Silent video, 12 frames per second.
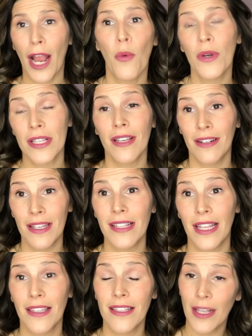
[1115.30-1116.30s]
I wasn't gonna
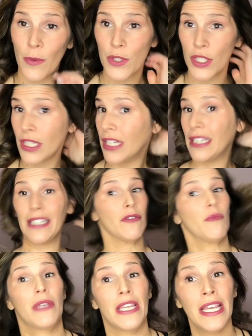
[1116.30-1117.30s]
set this, I was just gonna leave
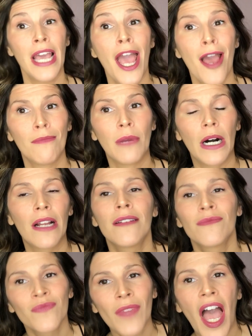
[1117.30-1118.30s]
it be, but
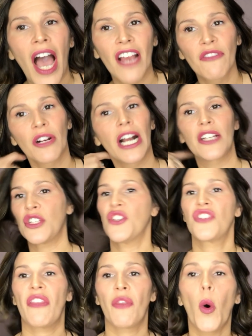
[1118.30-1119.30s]
I forgot to
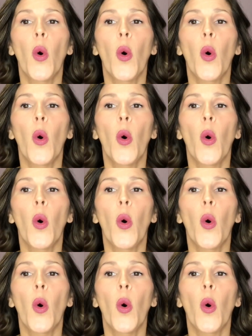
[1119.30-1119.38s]
set the